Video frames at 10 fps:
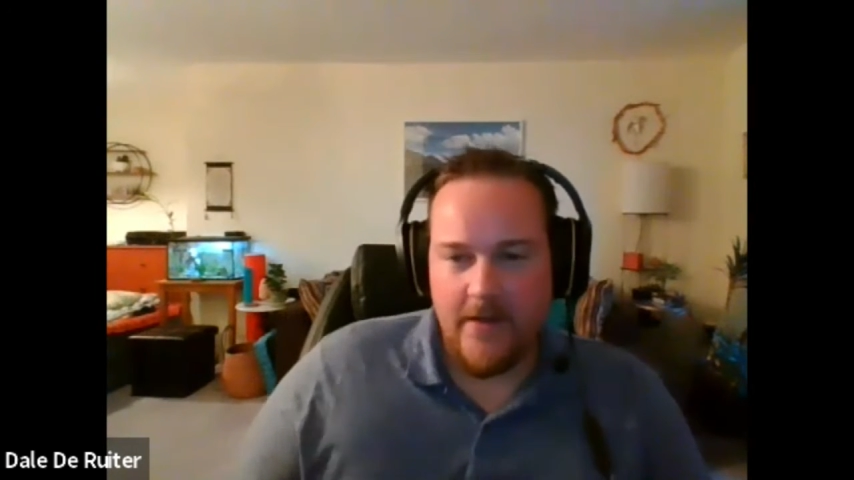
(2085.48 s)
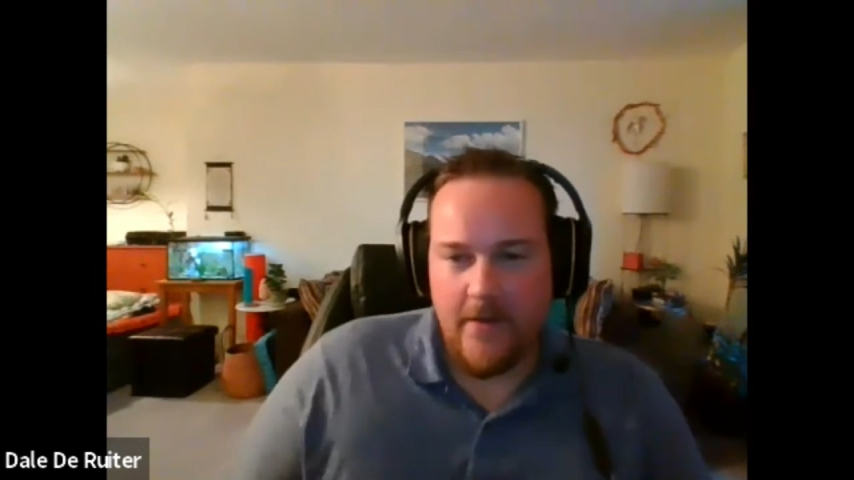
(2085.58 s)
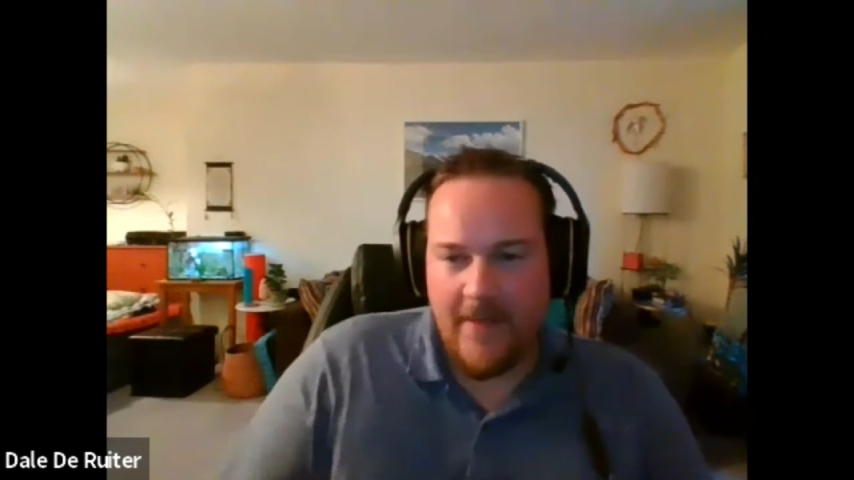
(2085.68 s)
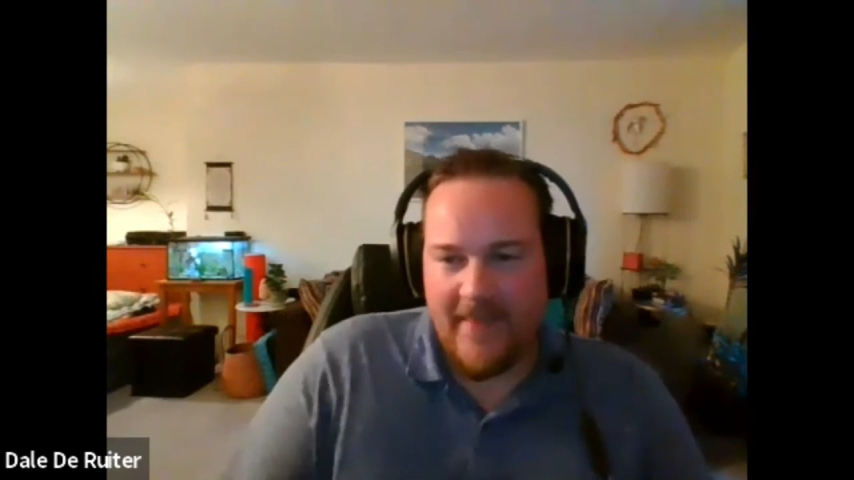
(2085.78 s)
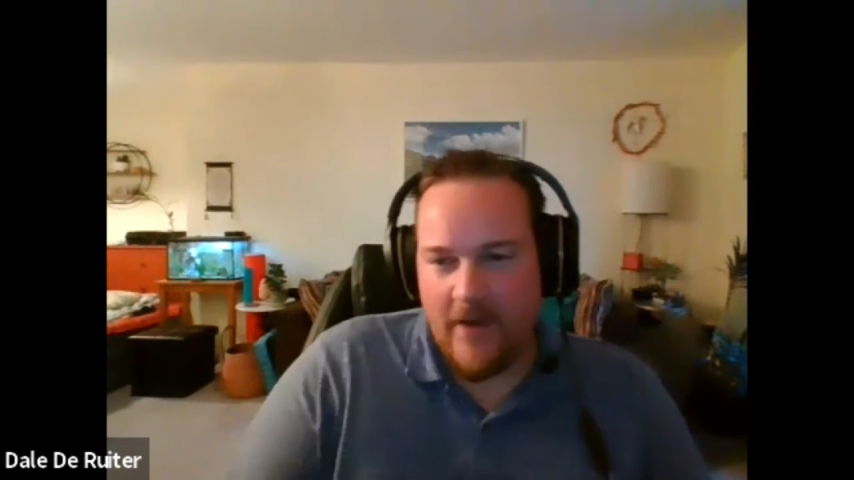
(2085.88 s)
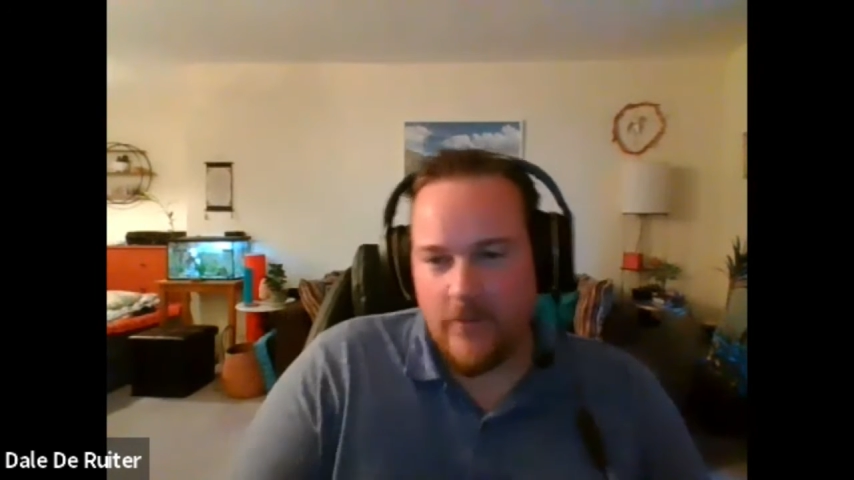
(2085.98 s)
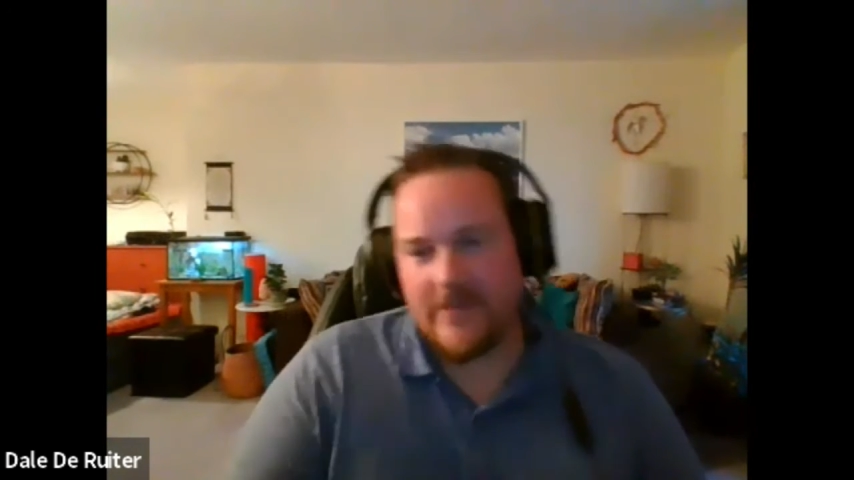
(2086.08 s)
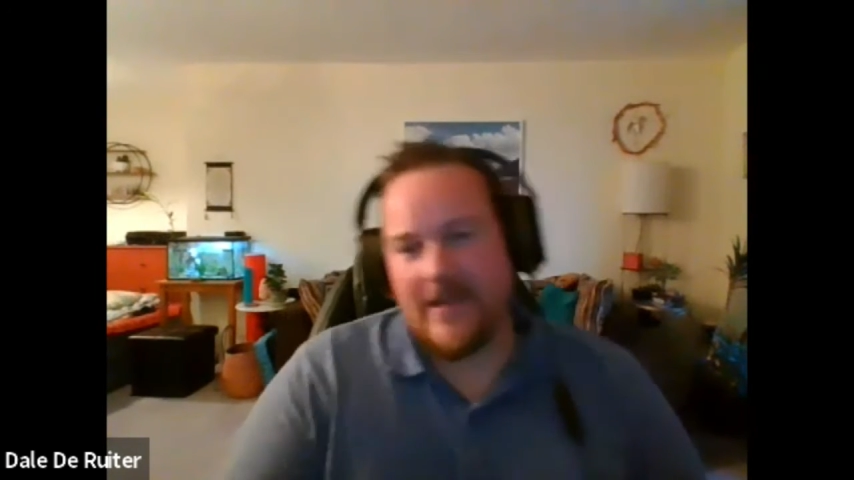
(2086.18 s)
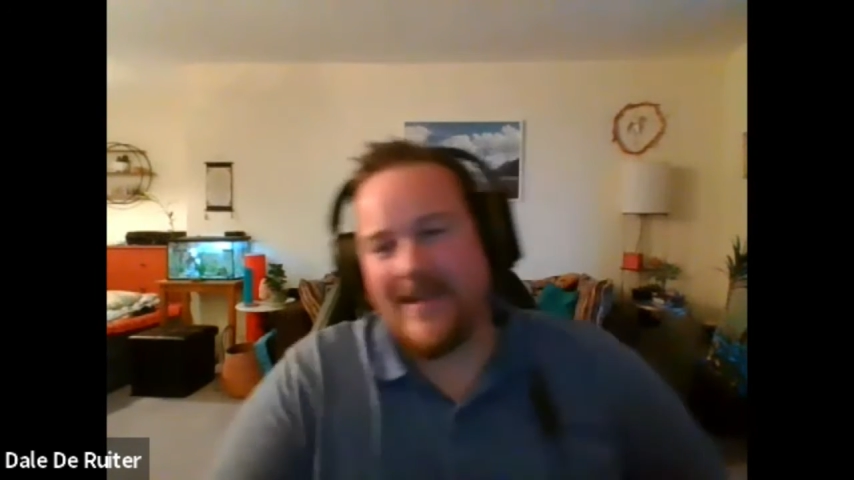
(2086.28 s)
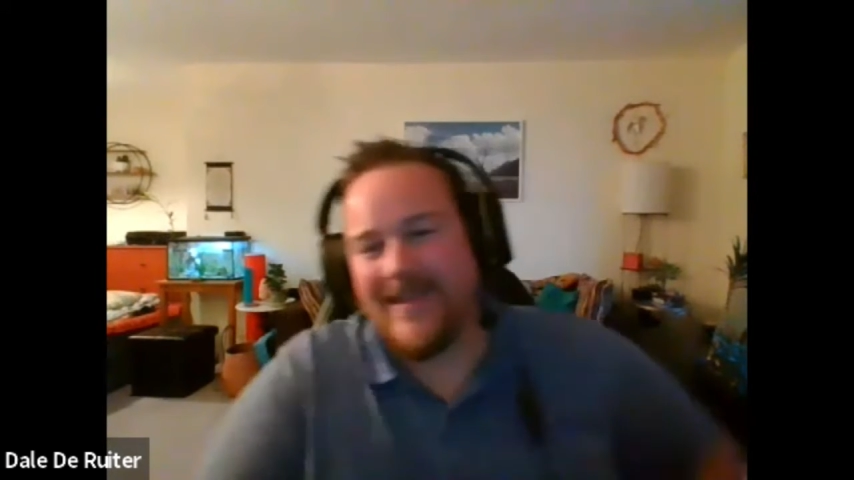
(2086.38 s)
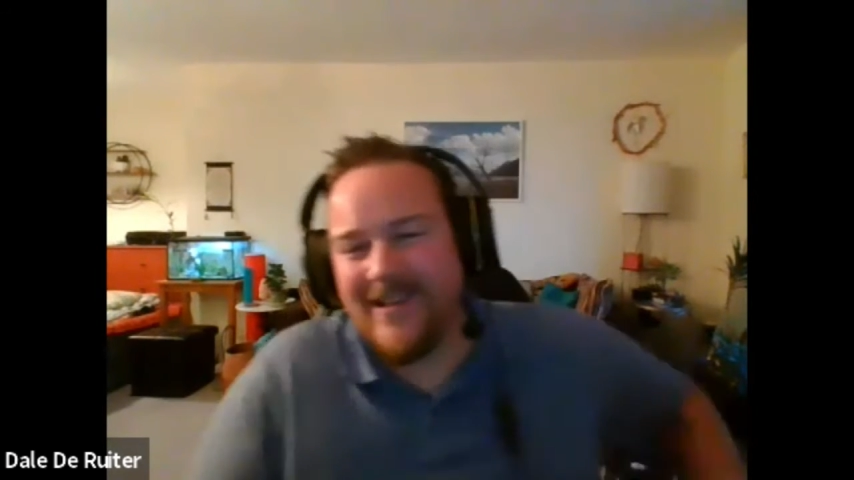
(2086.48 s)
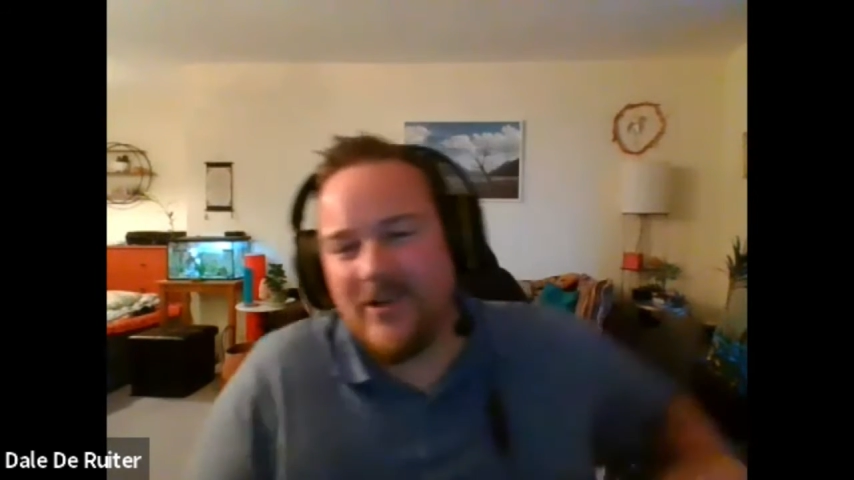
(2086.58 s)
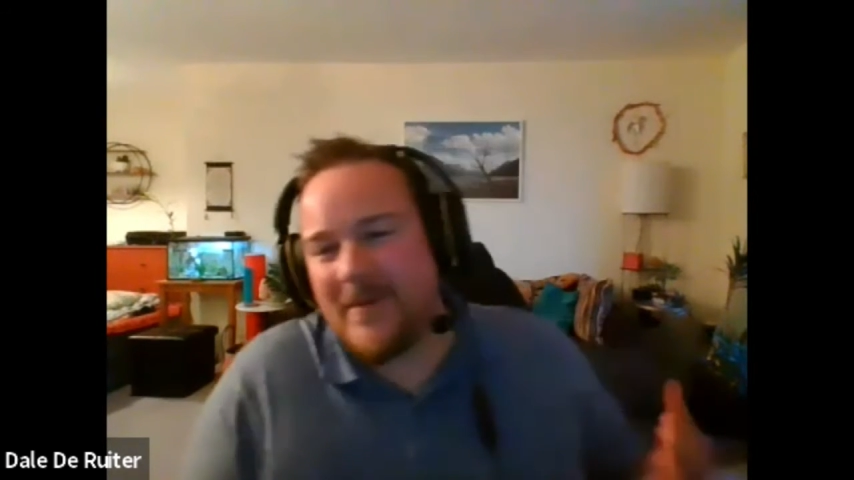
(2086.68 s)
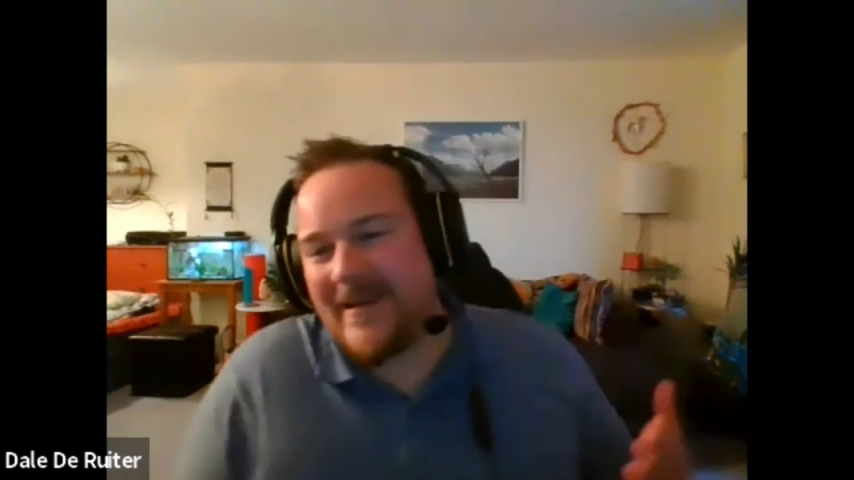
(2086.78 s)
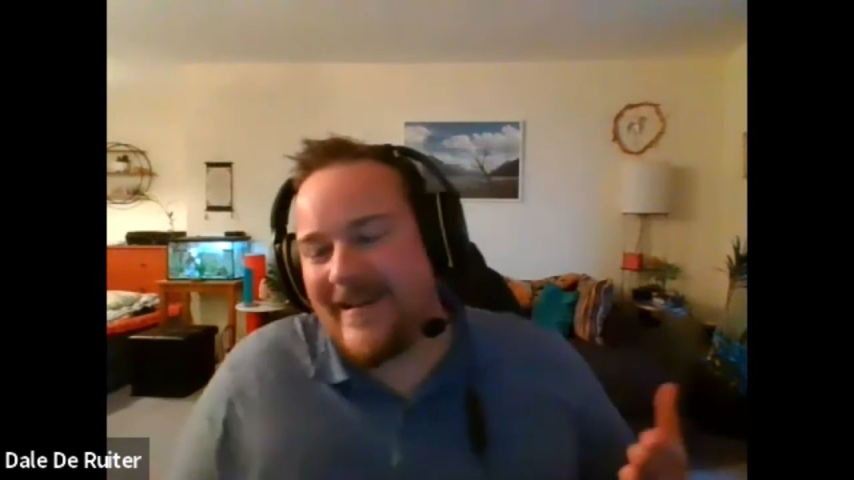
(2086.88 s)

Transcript: and that was like a little bit